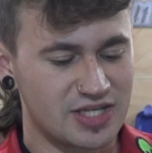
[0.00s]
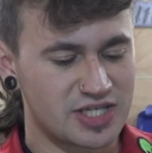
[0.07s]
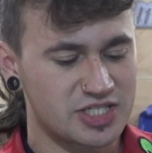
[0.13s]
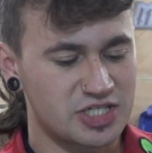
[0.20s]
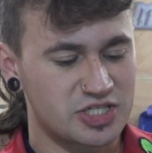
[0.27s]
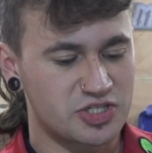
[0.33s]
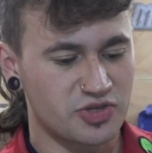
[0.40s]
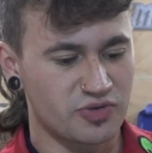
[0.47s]
Now
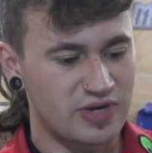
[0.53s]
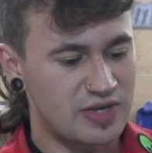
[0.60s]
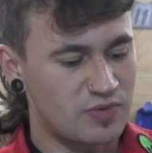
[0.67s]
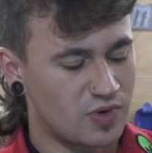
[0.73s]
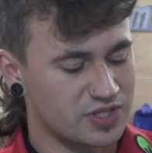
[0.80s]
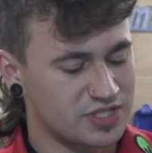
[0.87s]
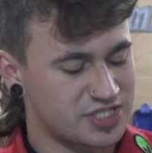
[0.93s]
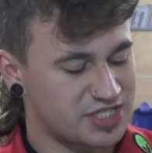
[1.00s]
this is
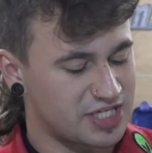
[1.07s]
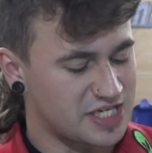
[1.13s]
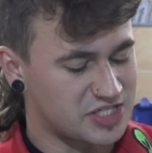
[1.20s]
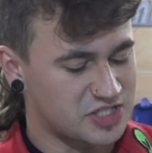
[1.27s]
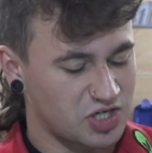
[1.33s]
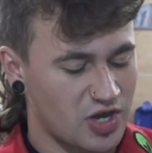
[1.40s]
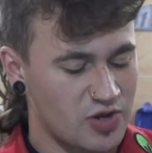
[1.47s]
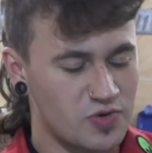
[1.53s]

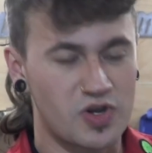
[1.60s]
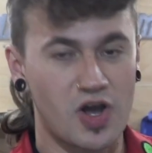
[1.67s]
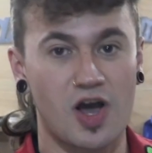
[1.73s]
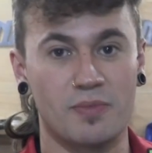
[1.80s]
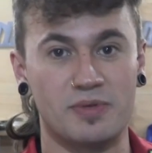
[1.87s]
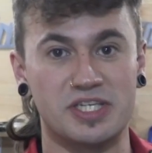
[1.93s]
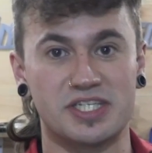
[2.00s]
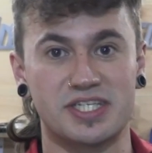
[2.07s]
316 low
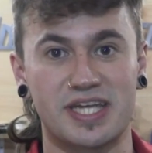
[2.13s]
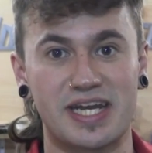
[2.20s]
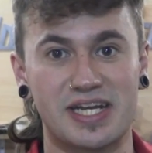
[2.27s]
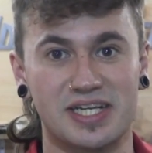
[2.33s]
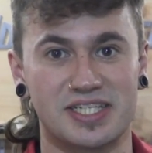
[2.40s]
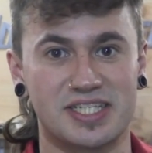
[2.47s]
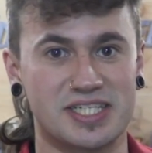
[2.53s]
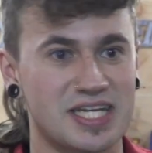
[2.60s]
carbon
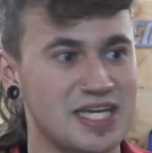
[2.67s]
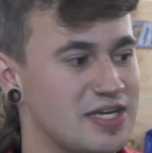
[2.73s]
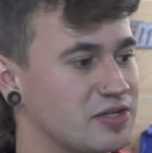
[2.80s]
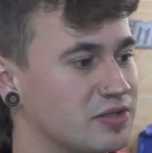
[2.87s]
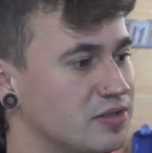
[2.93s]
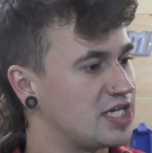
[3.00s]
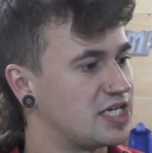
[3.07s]
stainless steel.